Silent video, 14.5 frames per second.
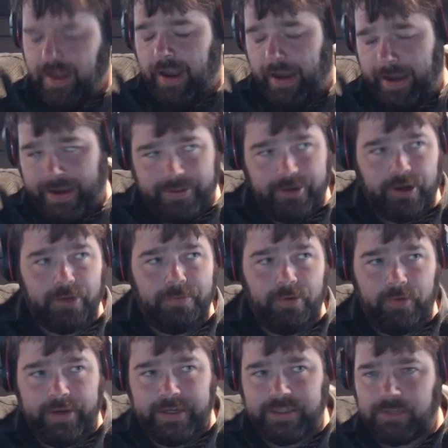And there are
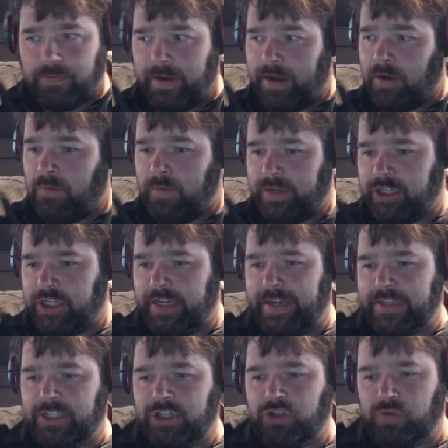points where, when she
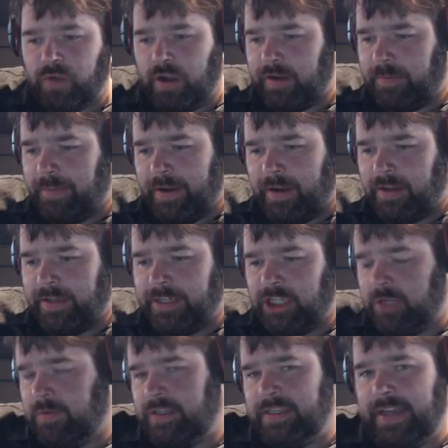gets drunk, apparently
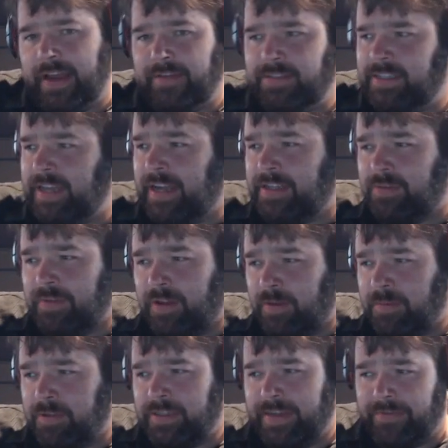she wants to have sex with
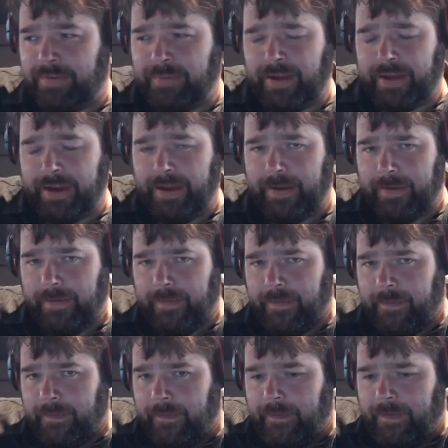almost everybody,
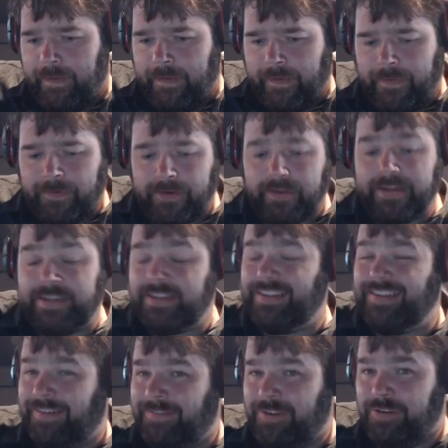uh, or at least
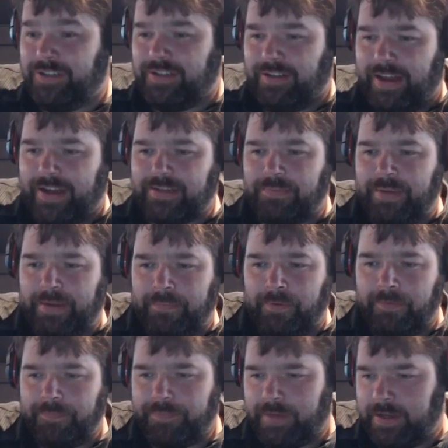a few select
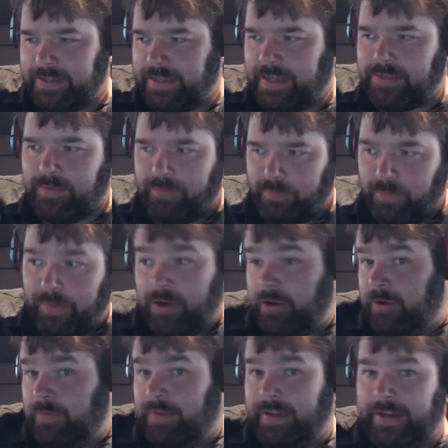people, because that's what women
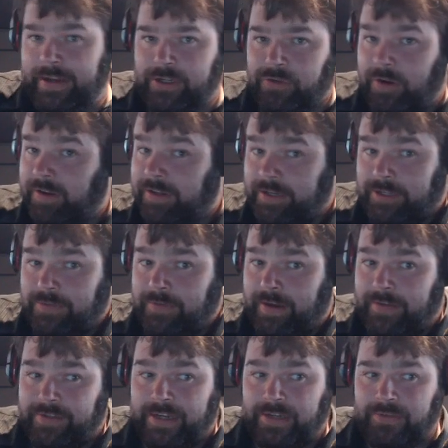do when they get drunk. They just want to
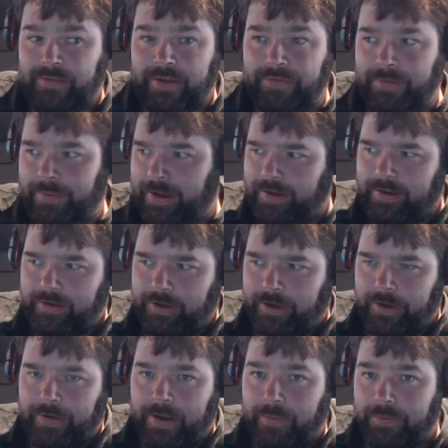have sex with everybody. You
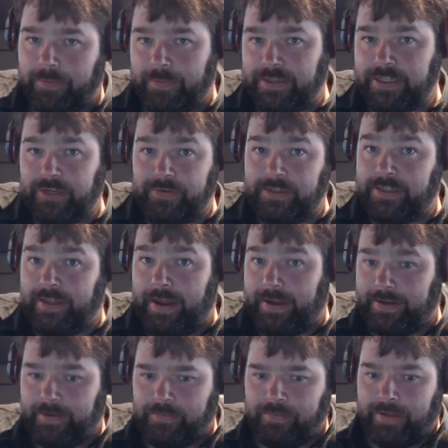know how promiscuous that
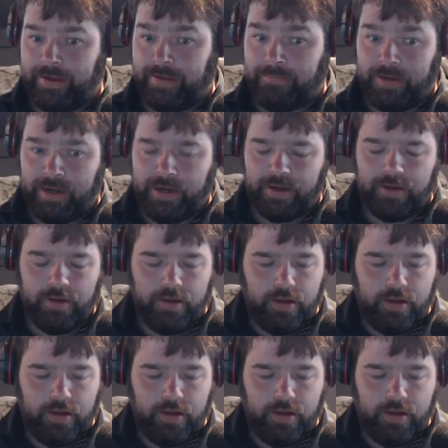can they can be.